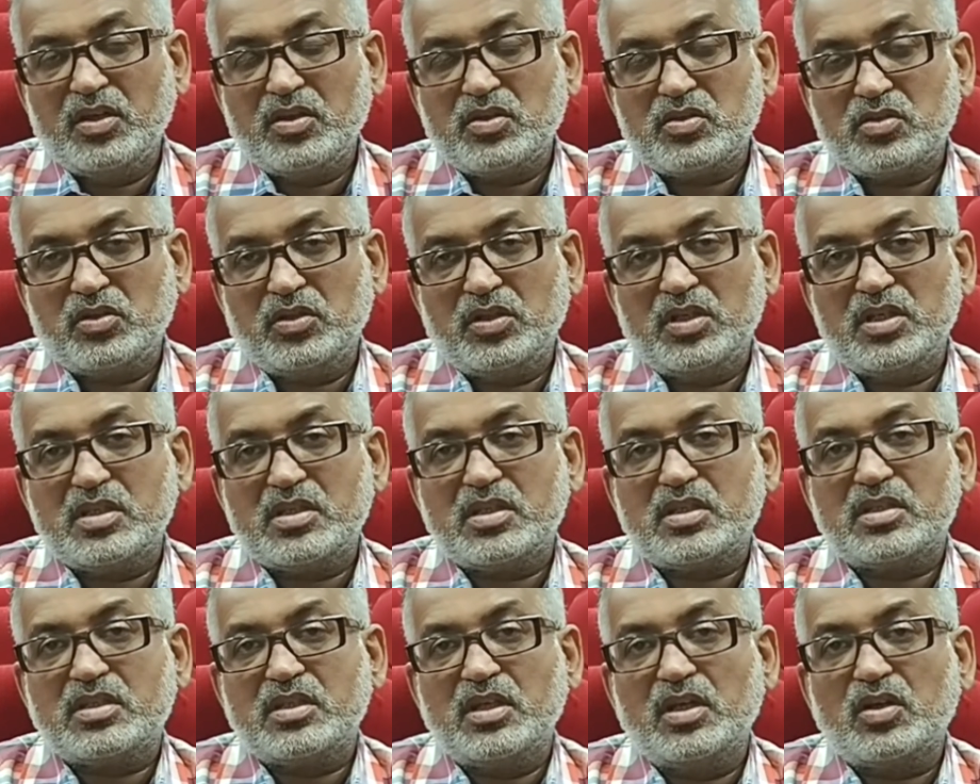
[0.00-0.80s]
So, this
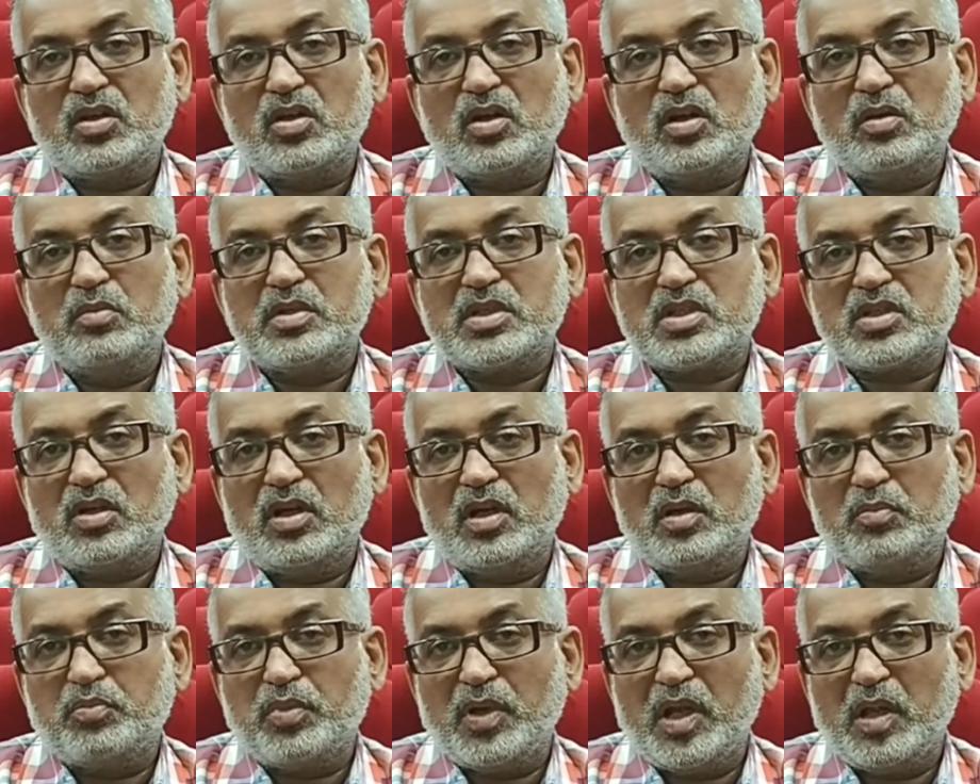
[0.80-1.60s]
syndrome is
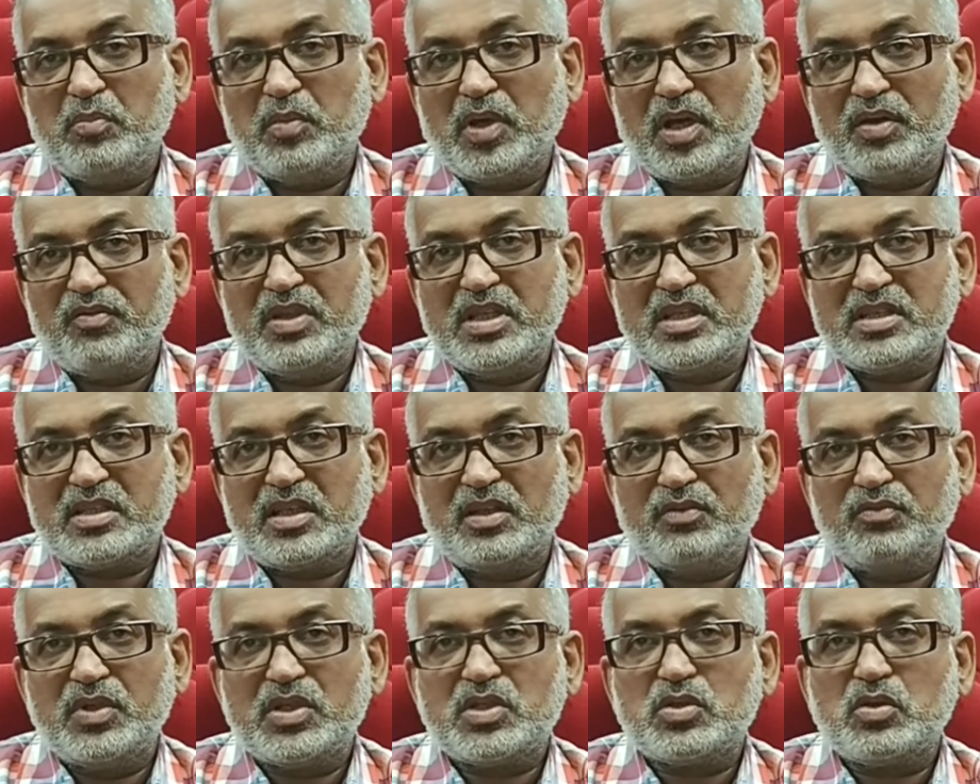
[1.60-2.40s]
called Plummer
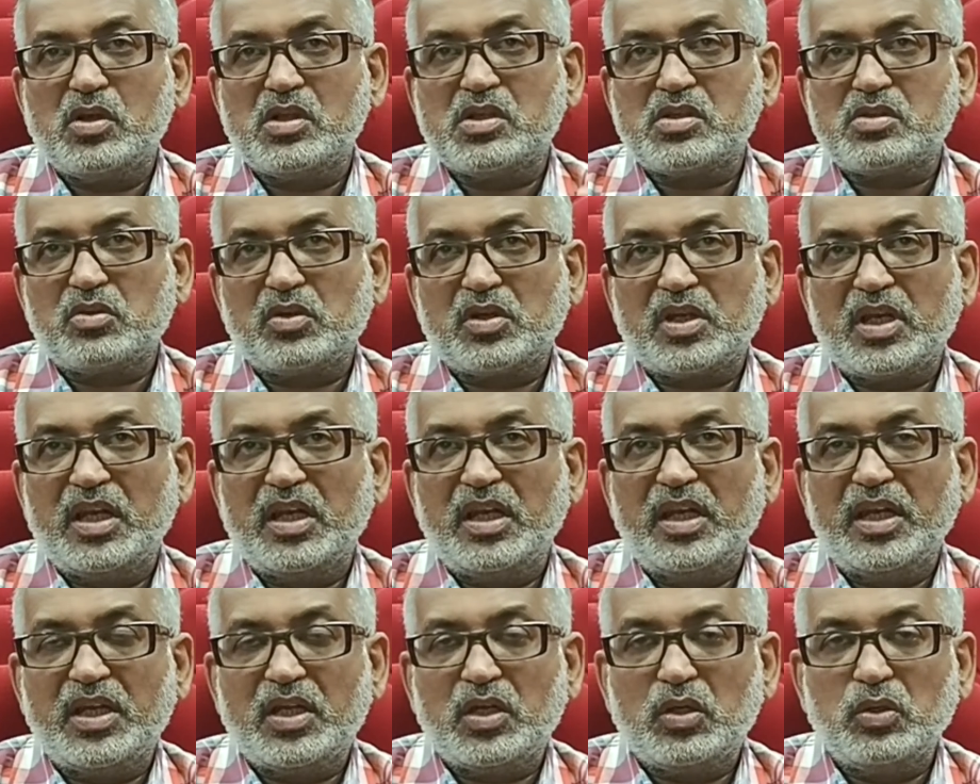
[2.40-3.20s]
Vinson, which also can
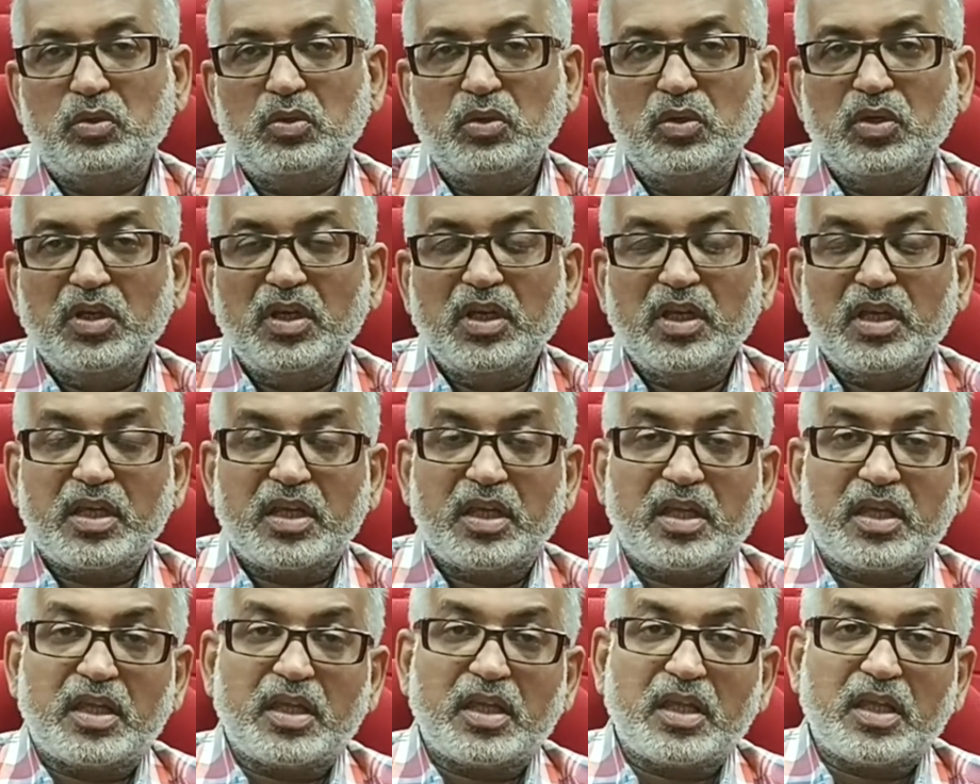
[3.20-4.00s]
lead to
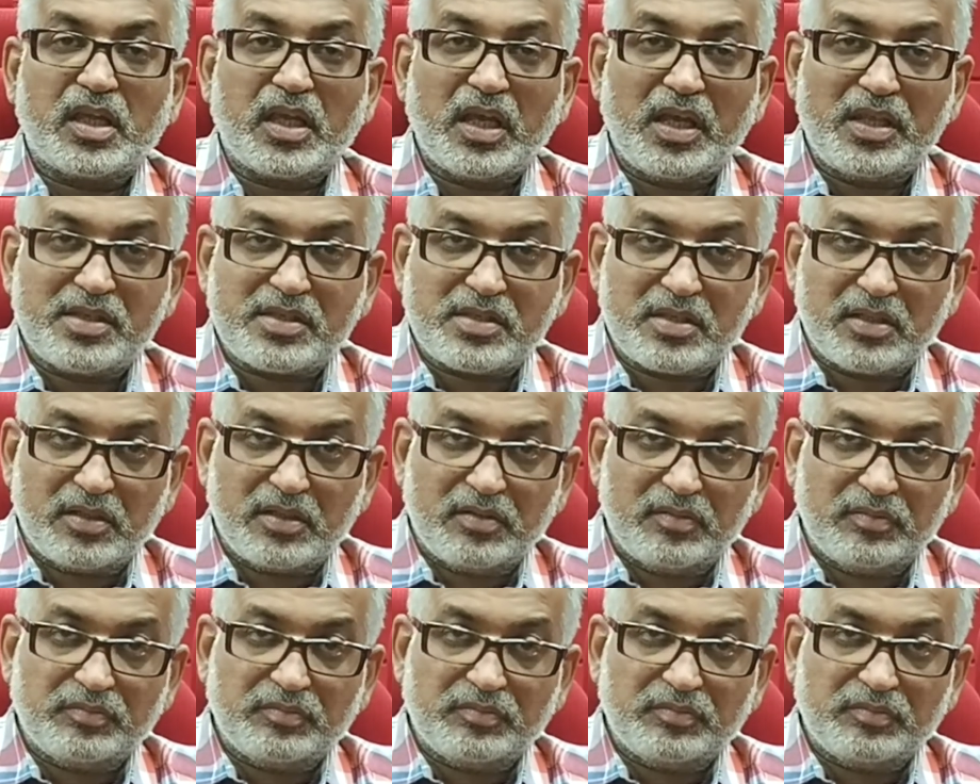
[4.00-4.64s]
cancer